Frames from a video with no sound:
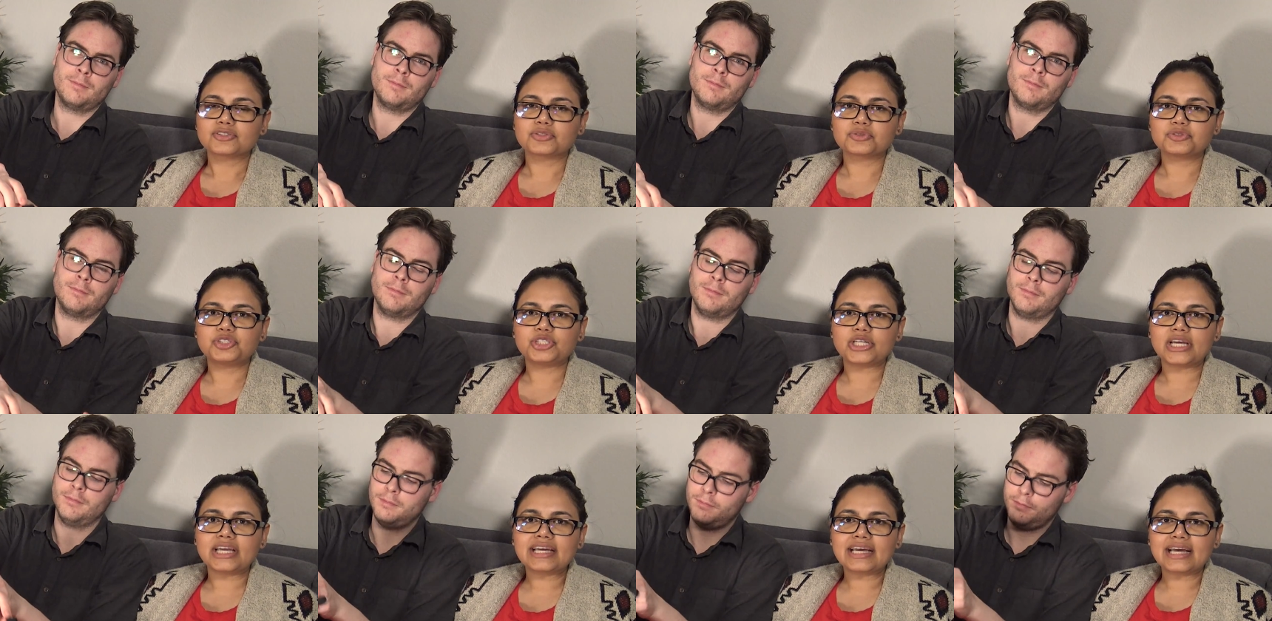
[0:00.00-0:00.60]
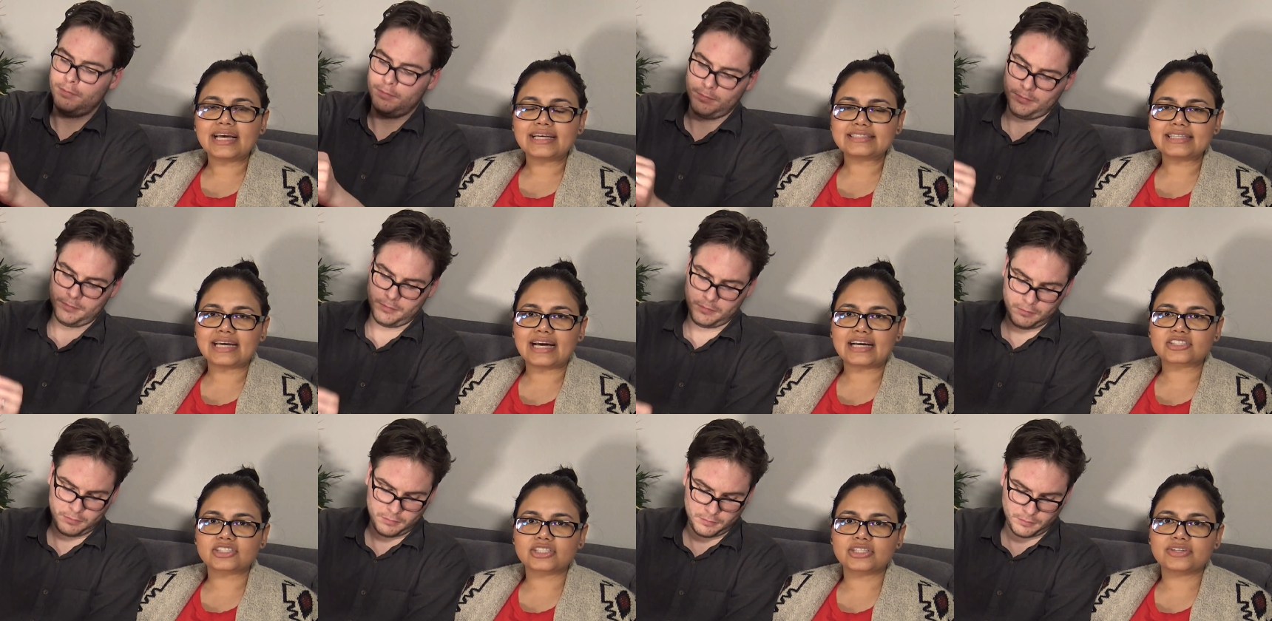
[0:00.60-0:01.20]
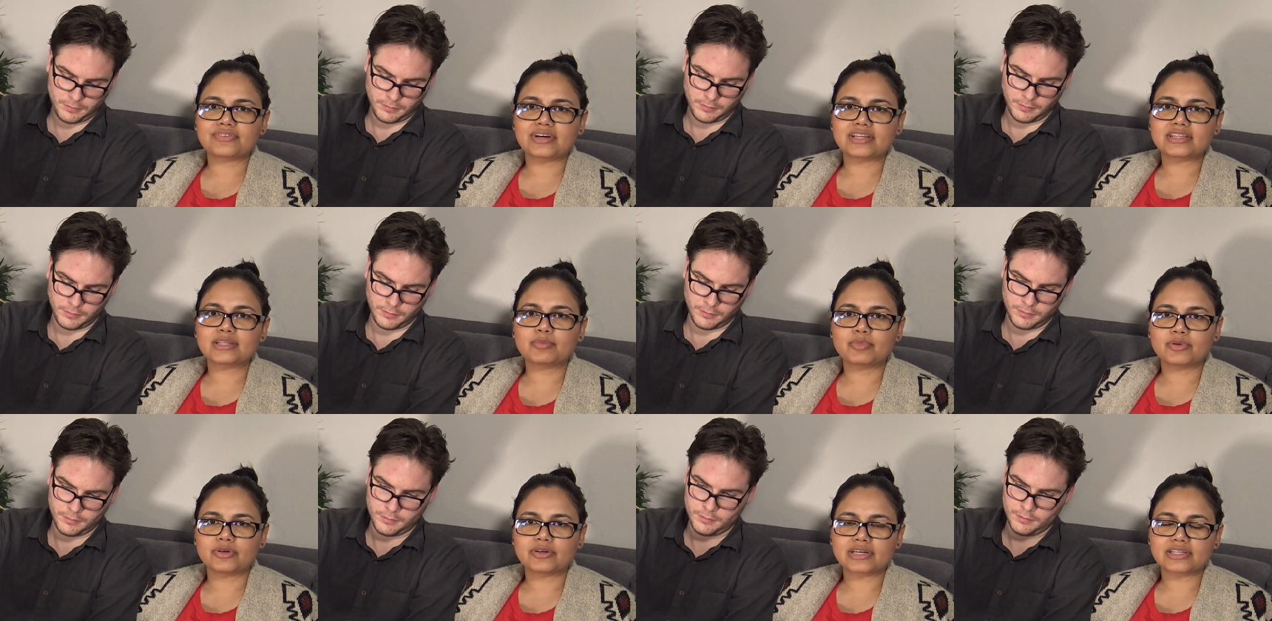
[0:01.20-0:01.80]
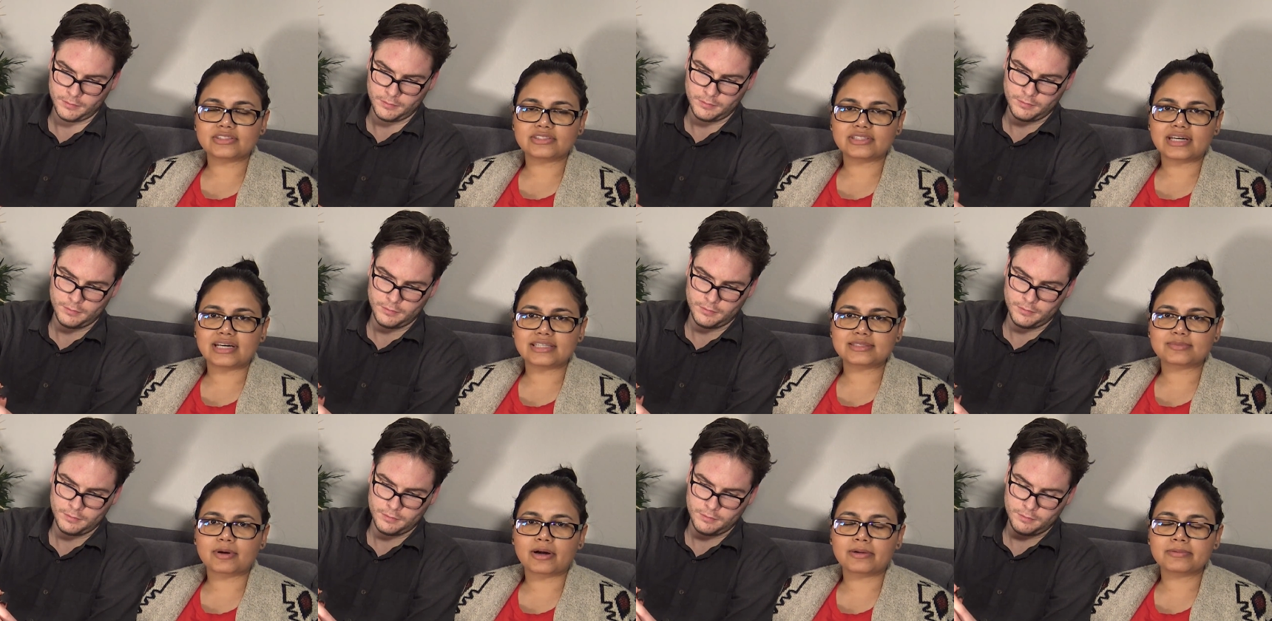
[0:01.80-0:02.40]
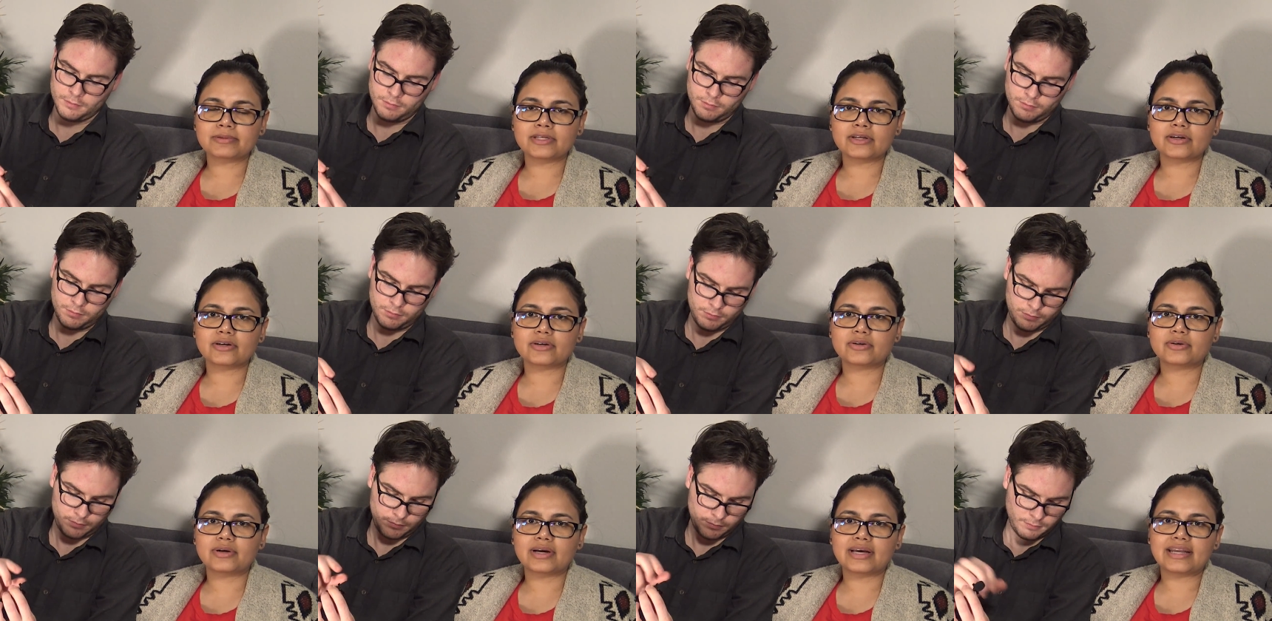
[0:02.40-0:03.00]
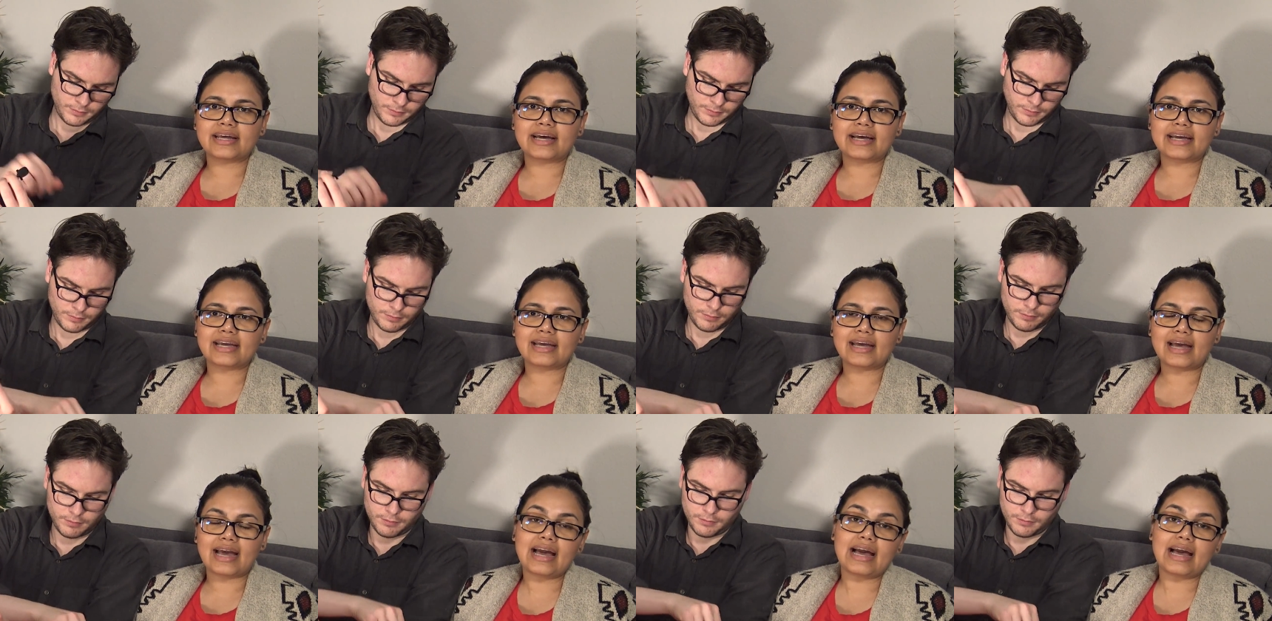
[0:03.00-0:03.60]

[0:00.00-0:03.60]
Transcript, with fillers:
Speaker 1: So Jake has actually read the book, as you guys probably know, and I